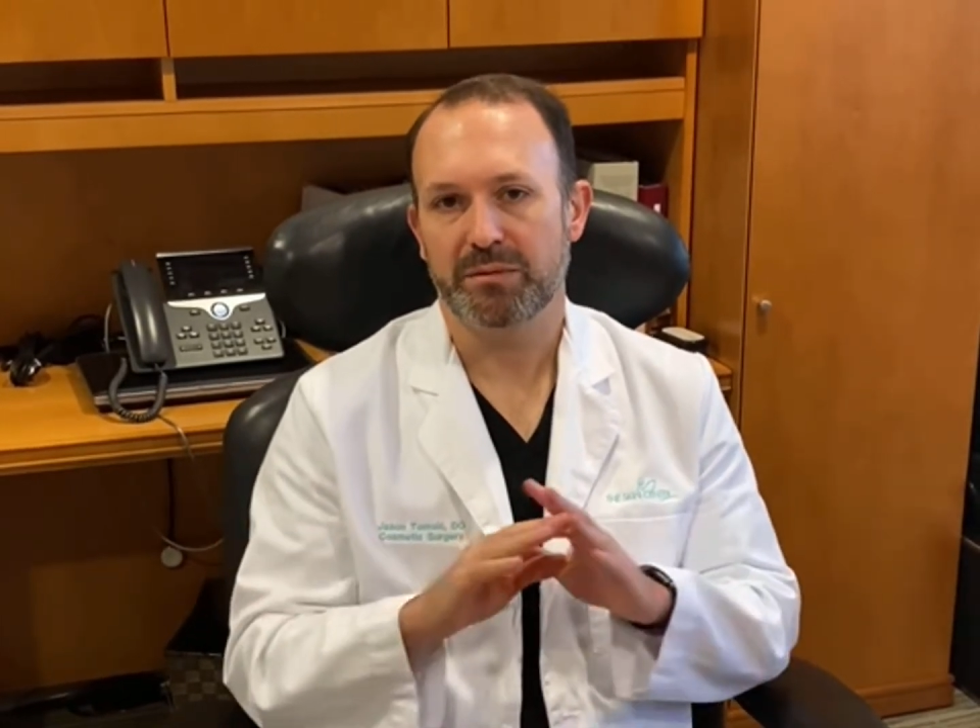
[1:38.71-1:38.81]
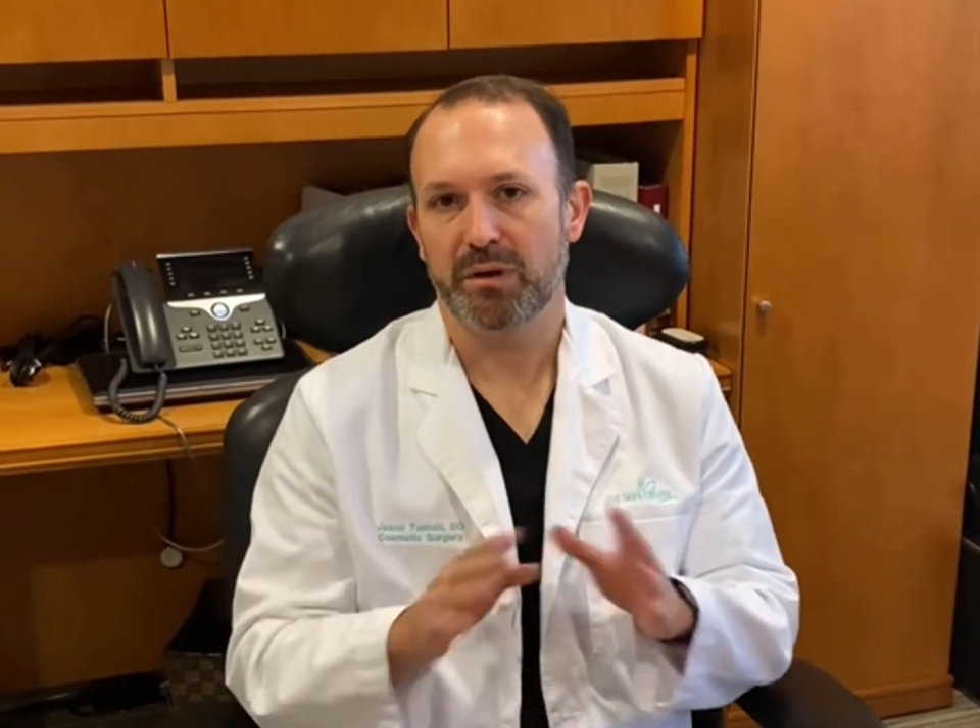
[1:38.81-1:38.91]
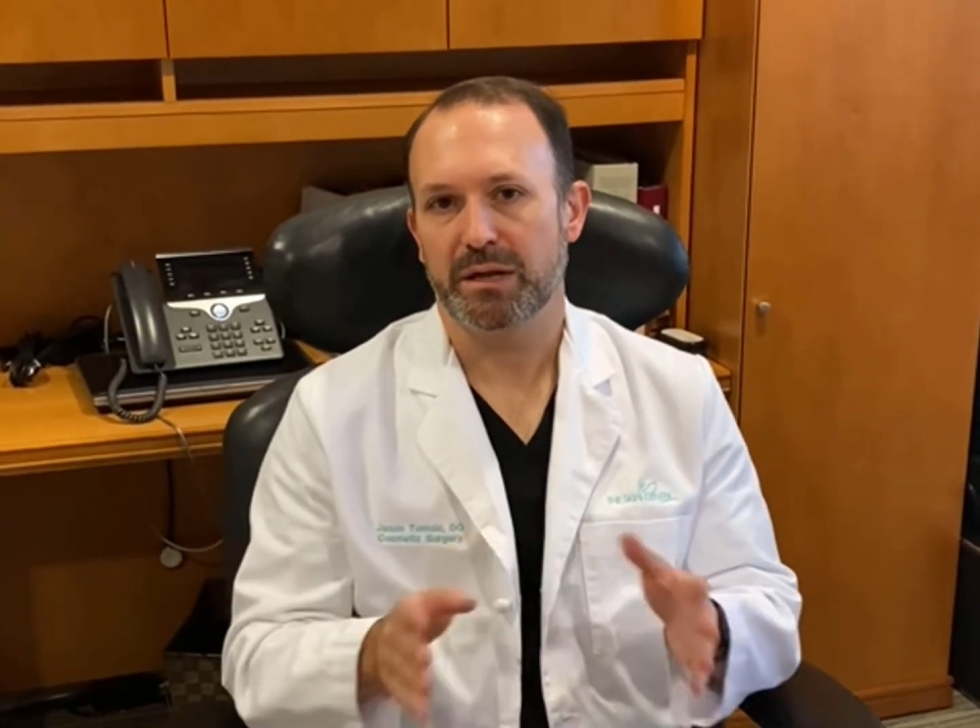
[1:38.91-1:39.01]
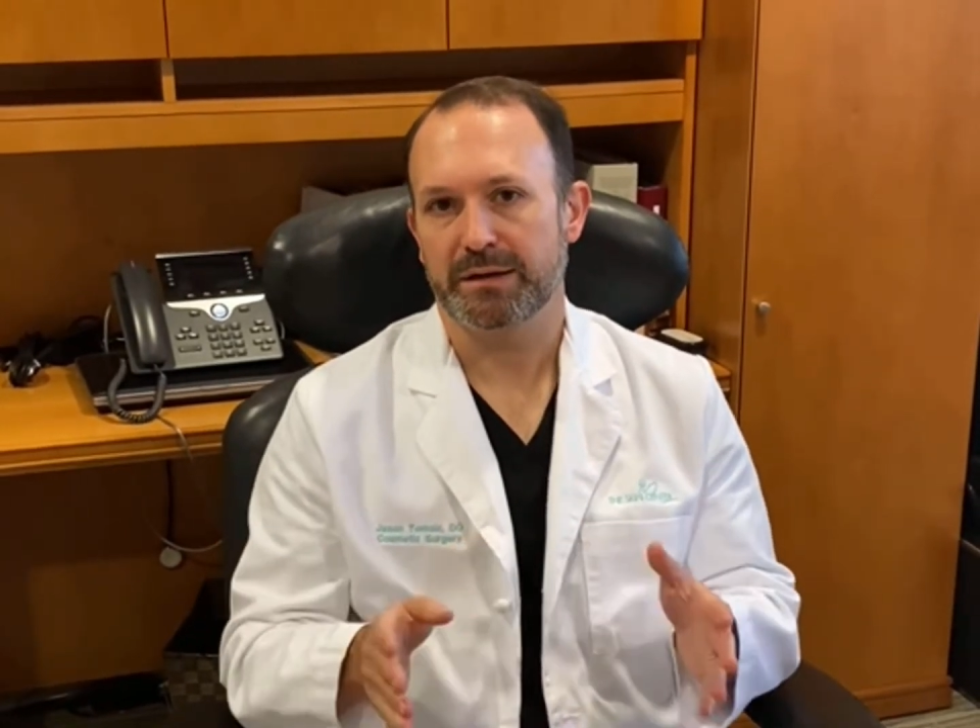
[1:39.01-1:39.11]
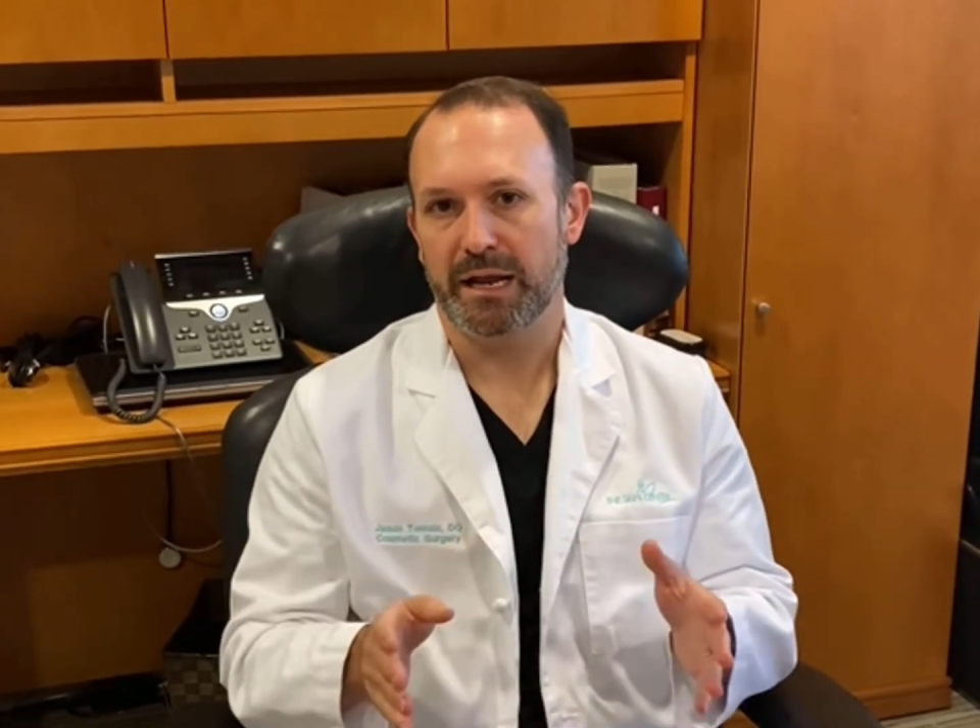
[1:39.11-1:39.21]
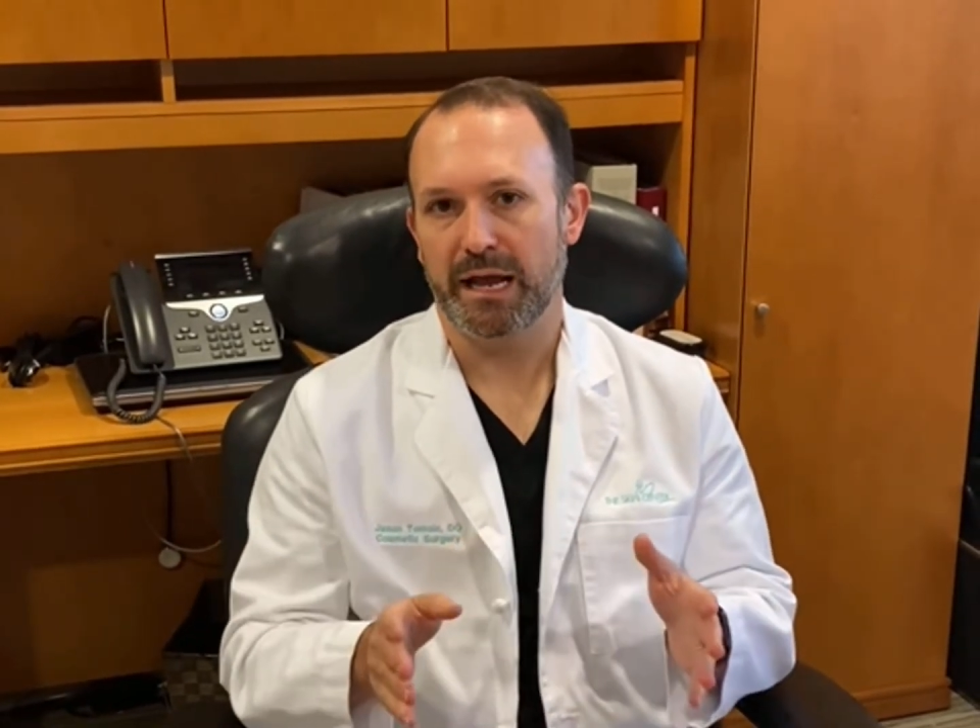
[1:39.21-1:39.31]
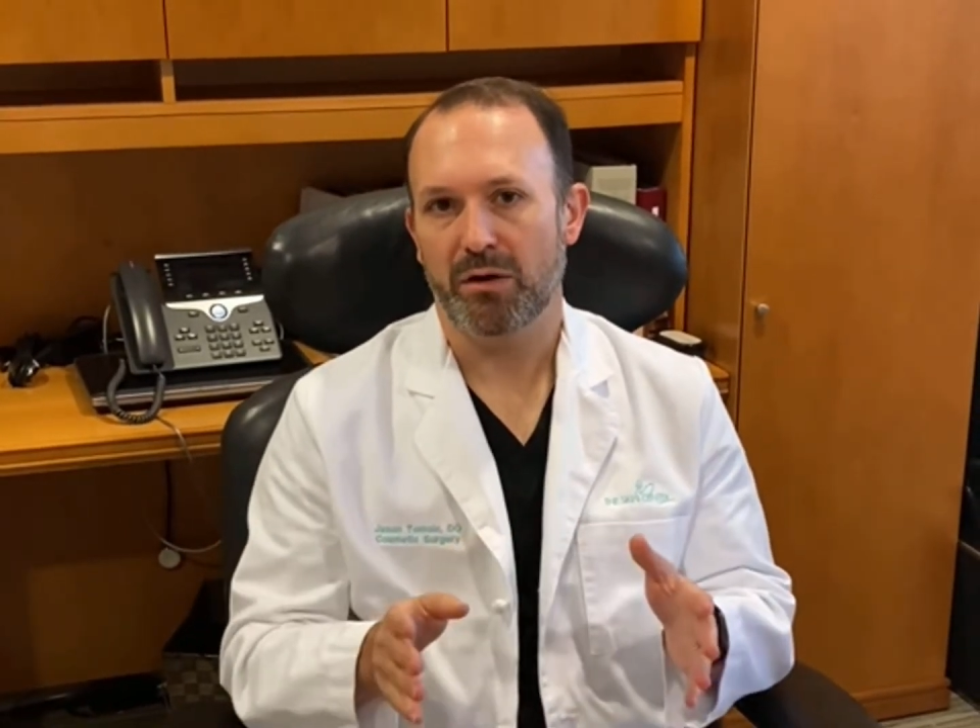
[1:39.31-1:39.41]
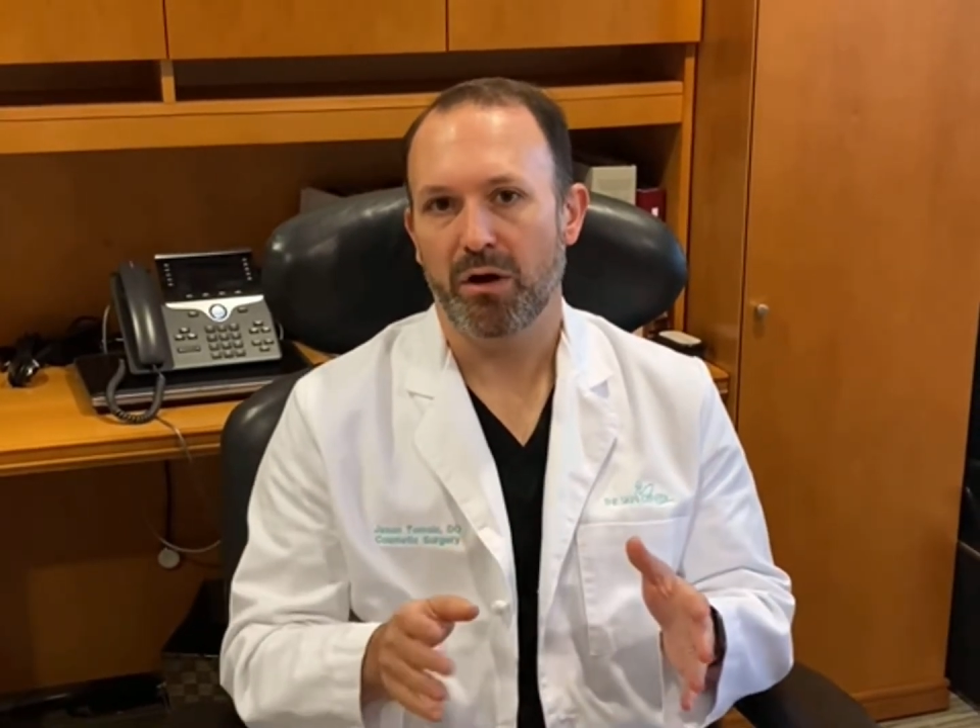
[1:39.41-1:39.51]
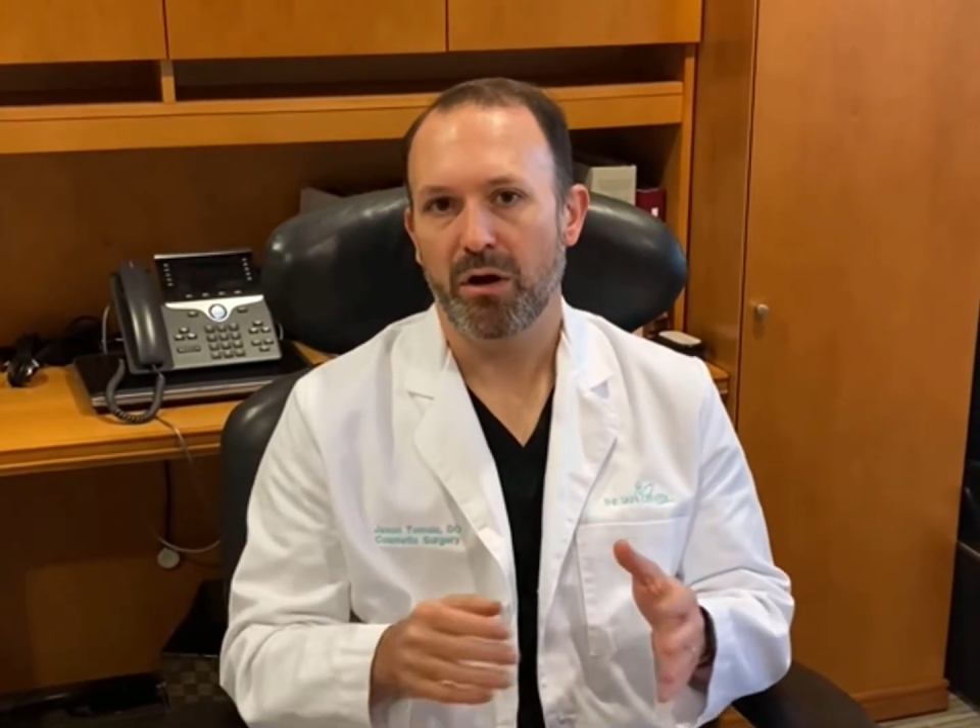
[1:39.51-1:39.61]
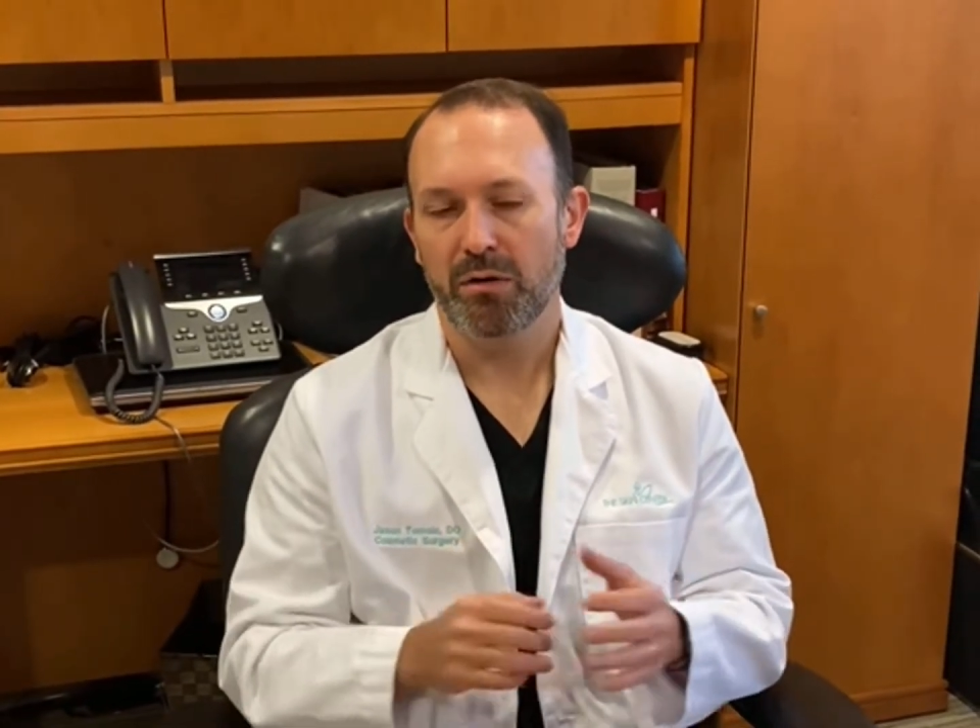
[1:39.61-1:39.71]
button at
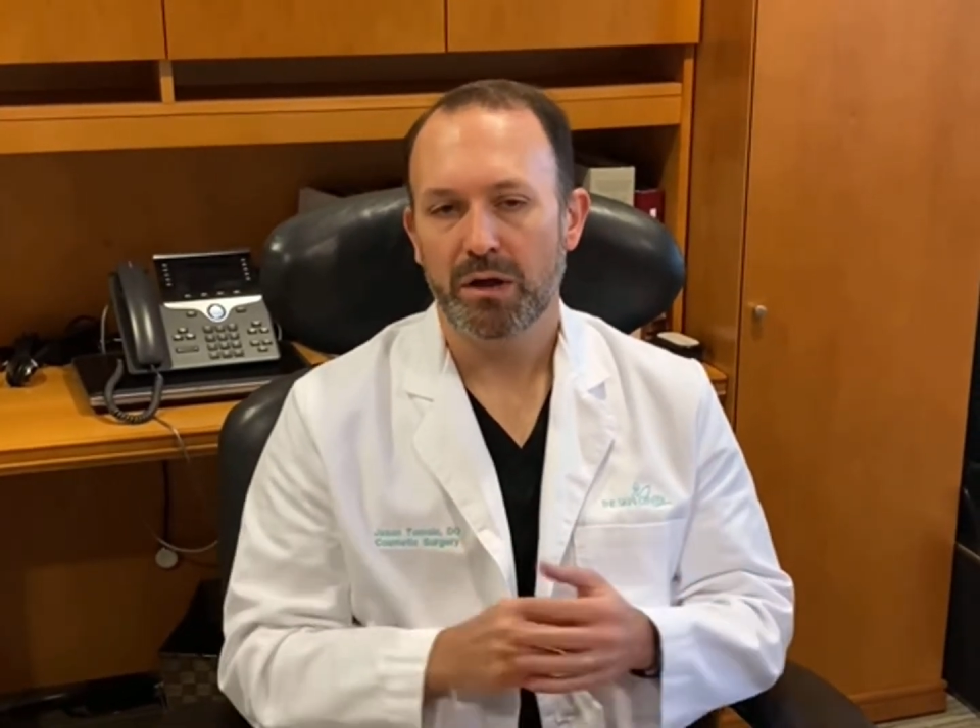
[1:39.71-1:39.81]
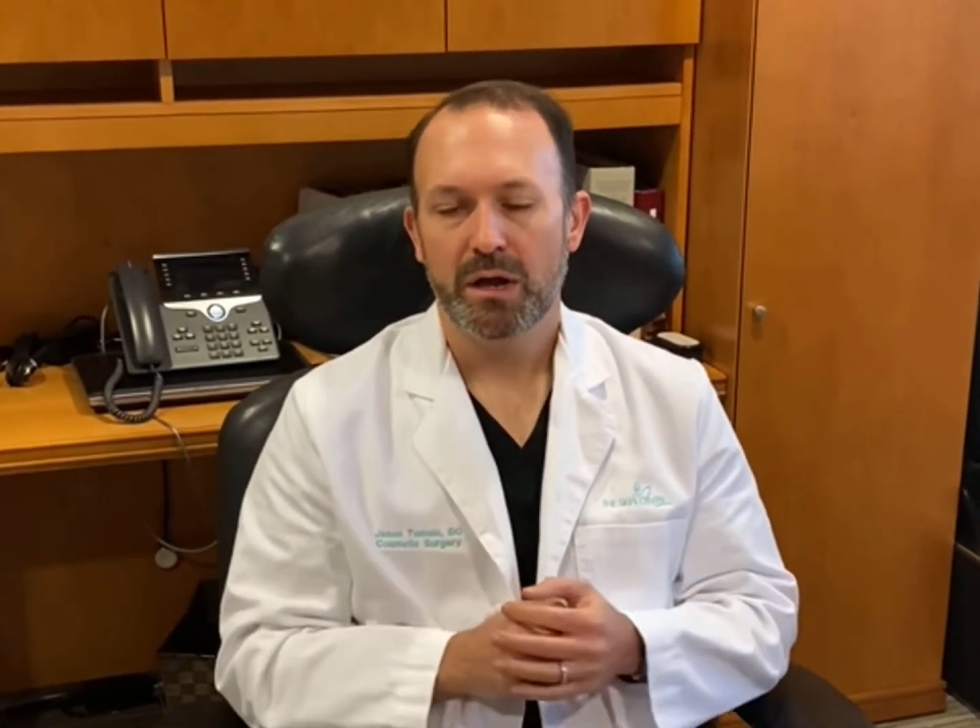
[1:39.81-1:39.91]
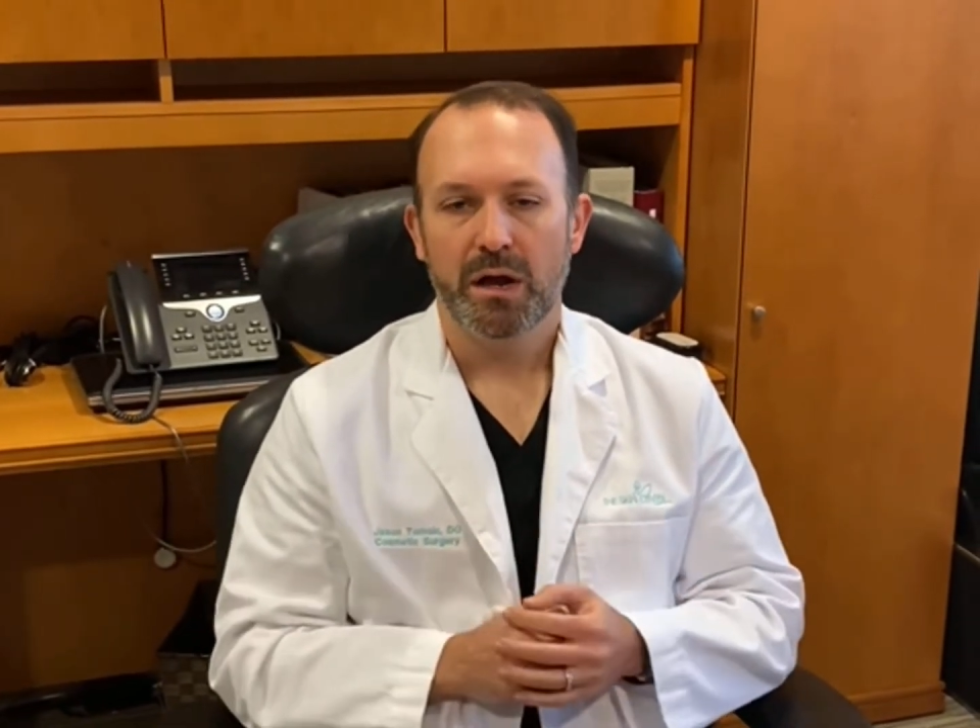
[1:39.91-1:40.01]
all.